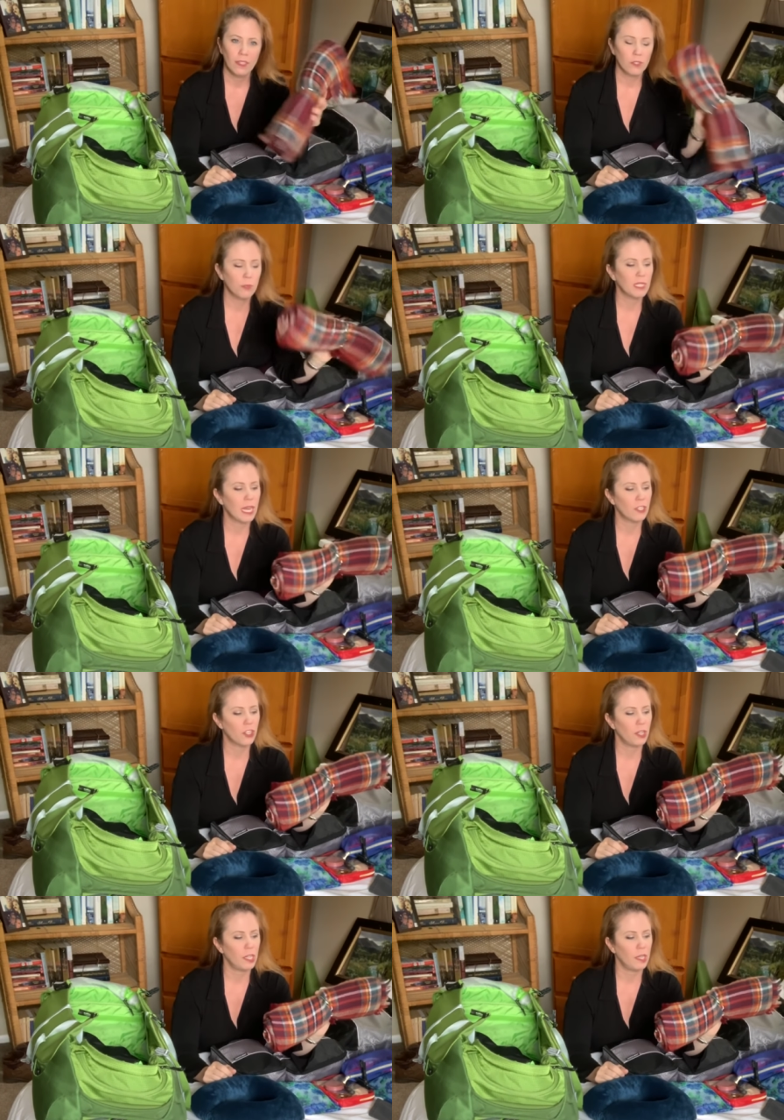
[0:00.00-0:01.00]
this was
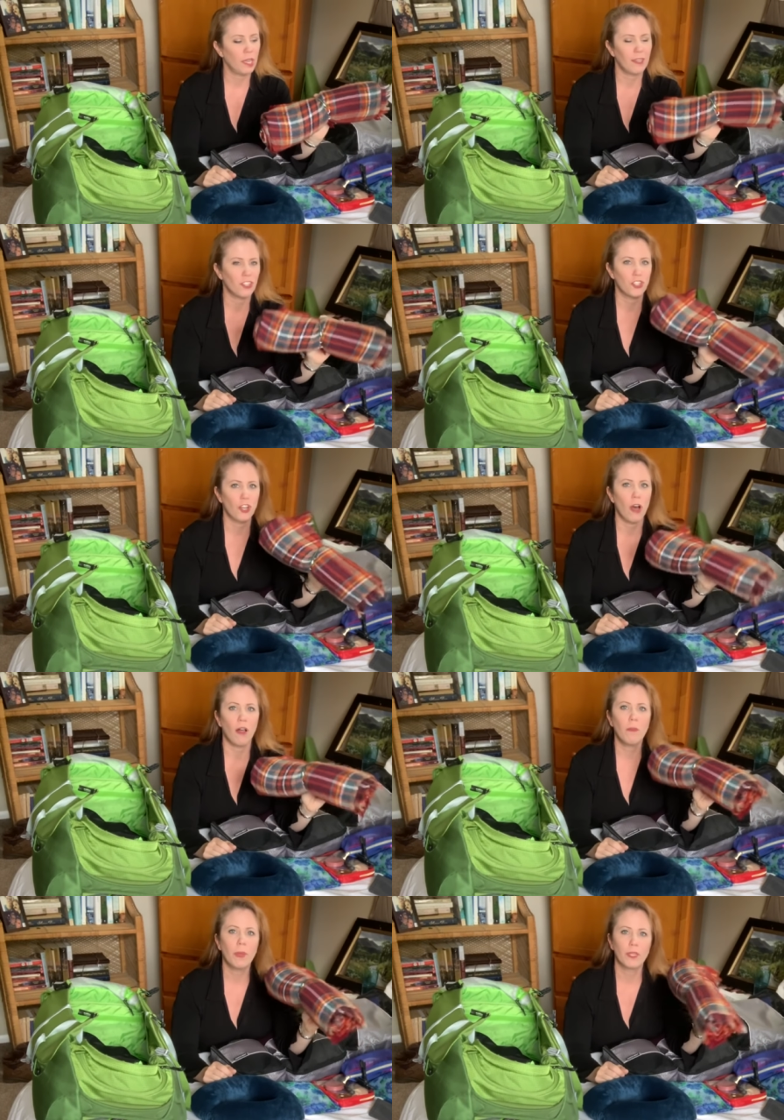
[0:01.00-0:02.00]
actually like a
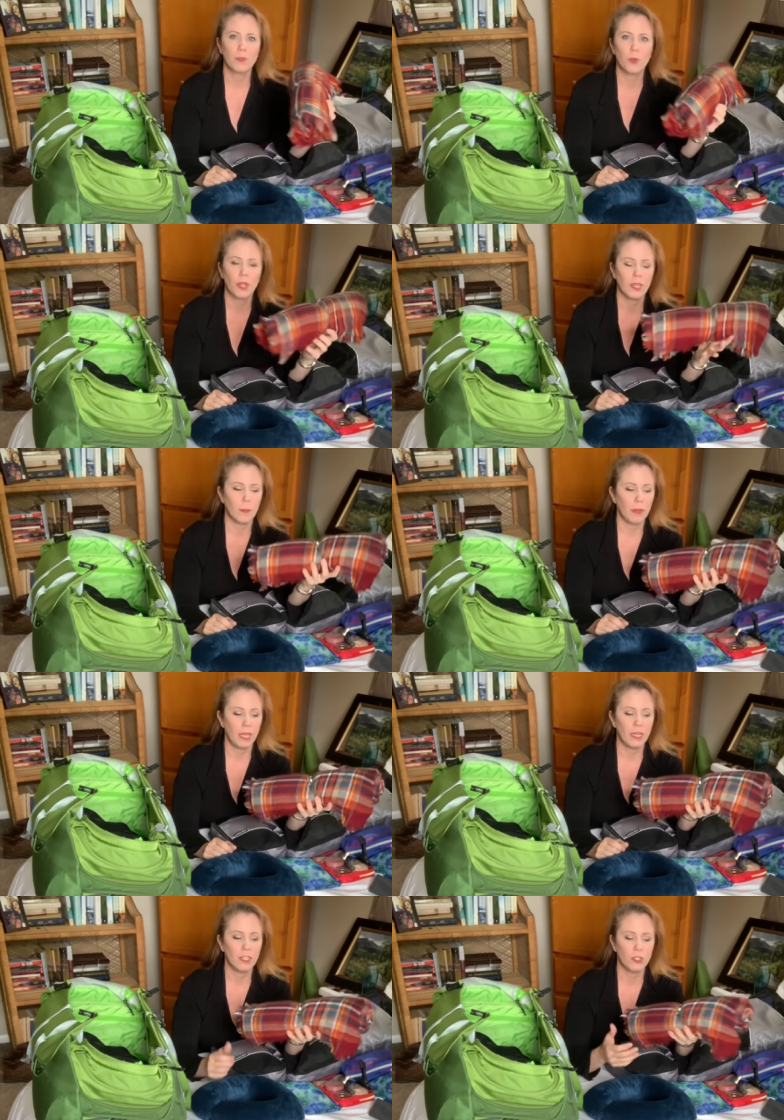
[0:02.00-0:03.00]
shawl, but it's more like a
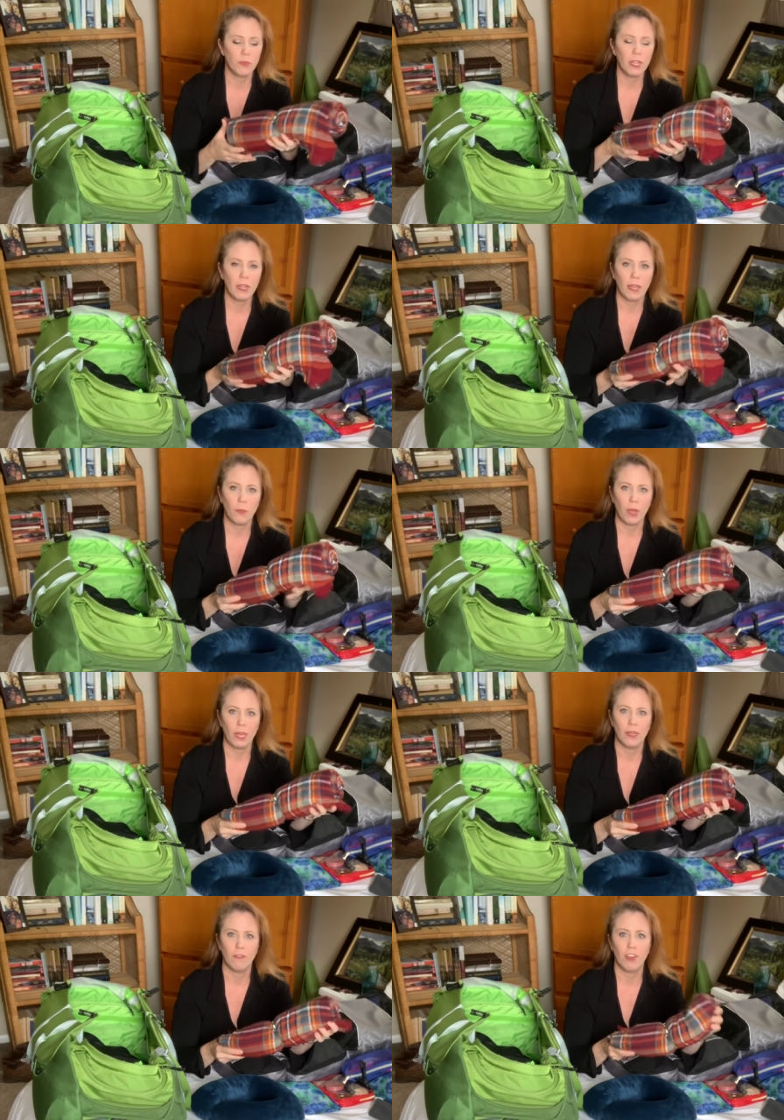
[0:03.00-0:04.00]
blanket, and it's really
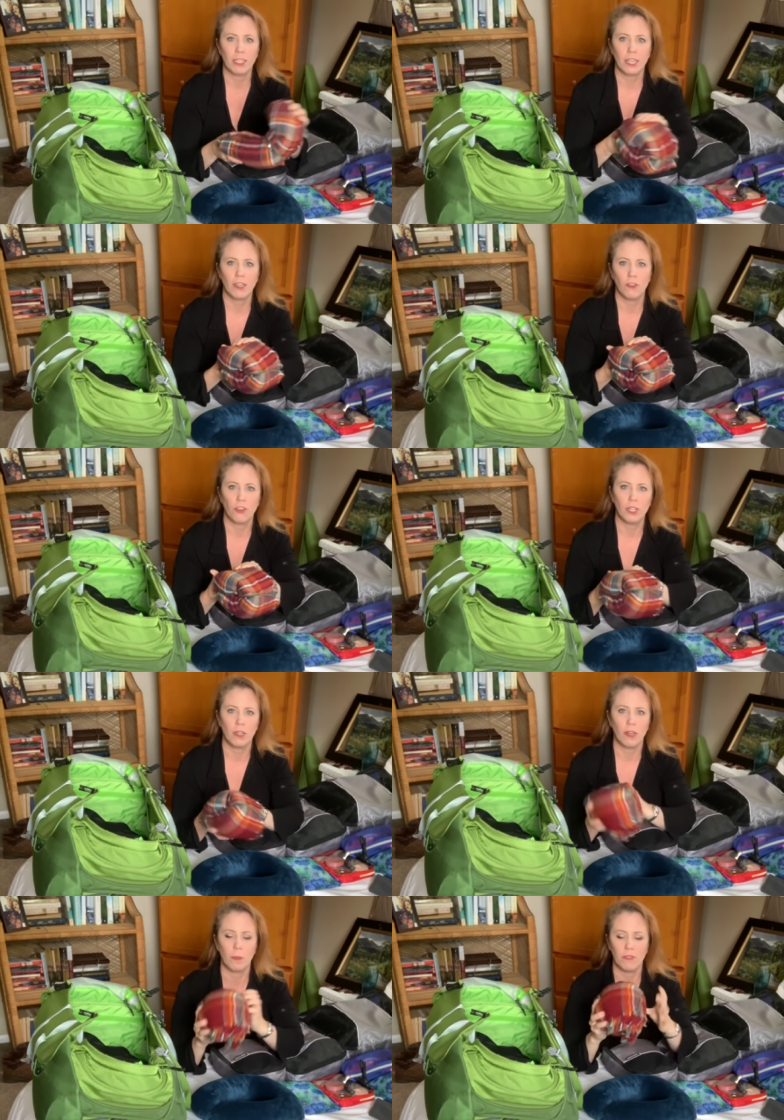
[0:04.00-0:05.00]
lightweight. In fact, I can
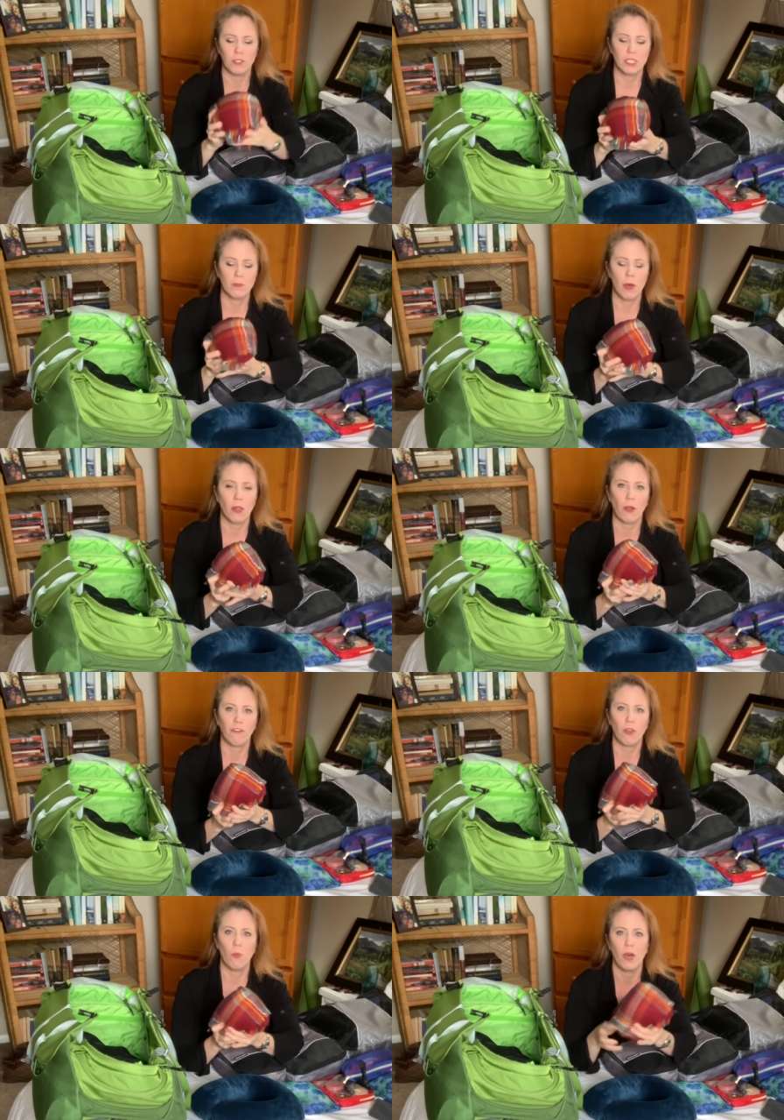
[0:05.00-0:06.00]
crinkle it up even smaller
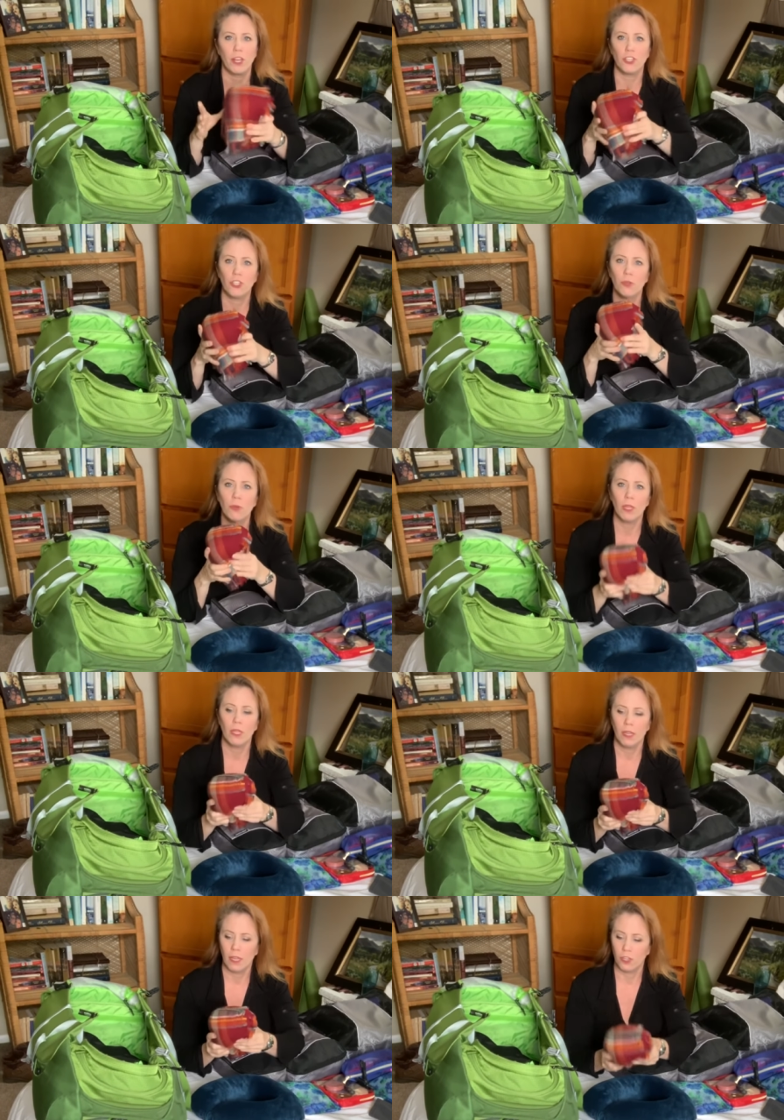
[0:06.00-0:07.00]
if I wanted to
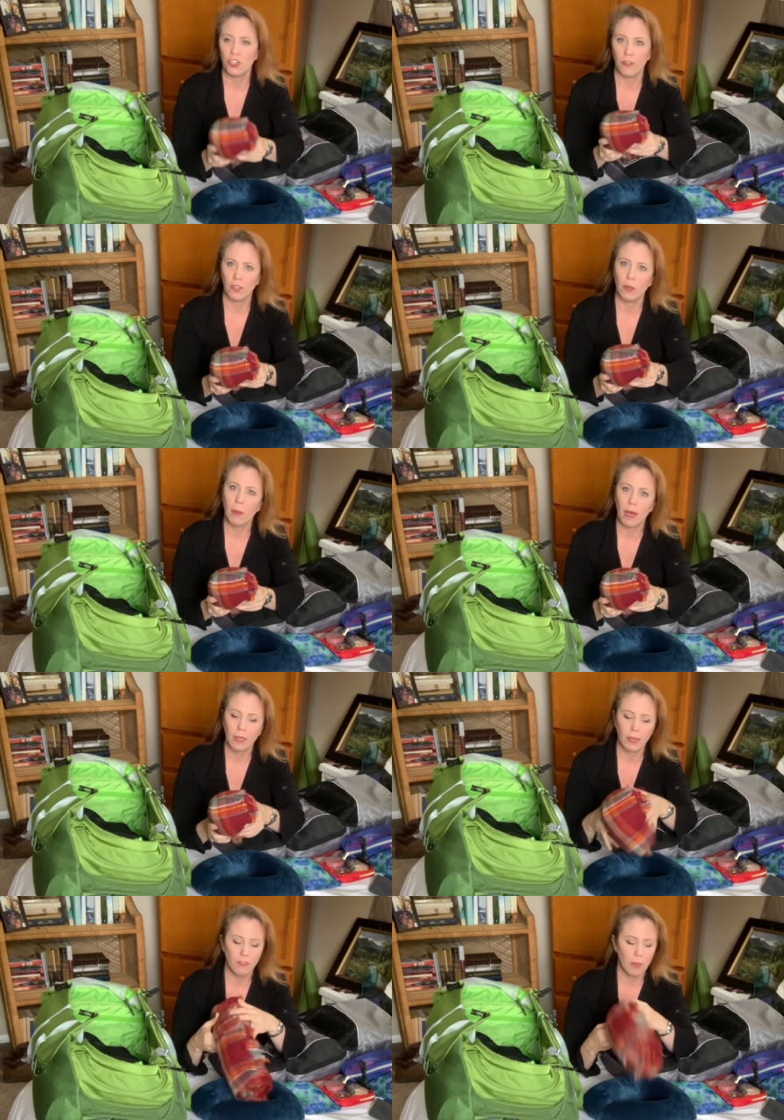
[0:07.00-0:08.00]
and shove it in a
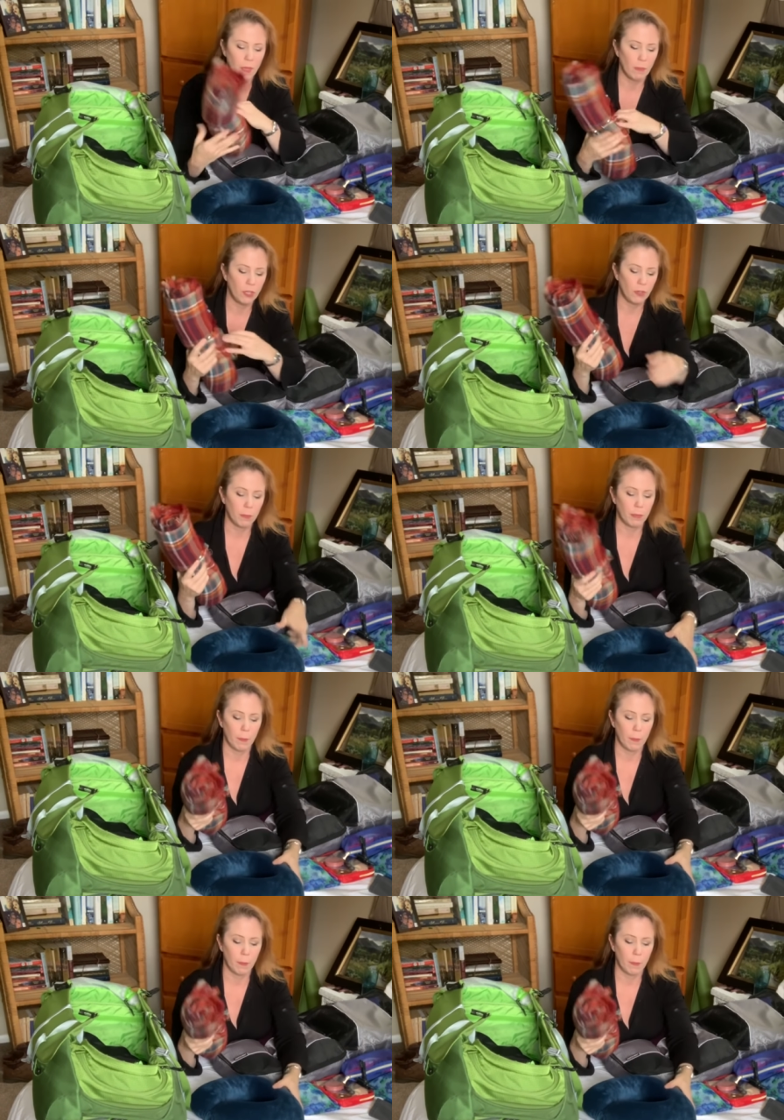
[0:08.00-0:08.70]
pocket if they make me do it.